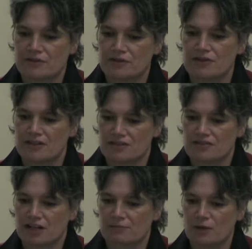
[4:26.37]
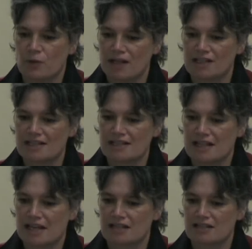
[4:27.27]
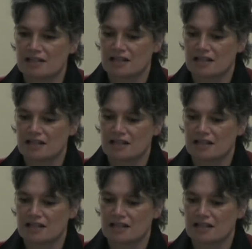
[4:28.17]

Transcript: Two things strike me. One is that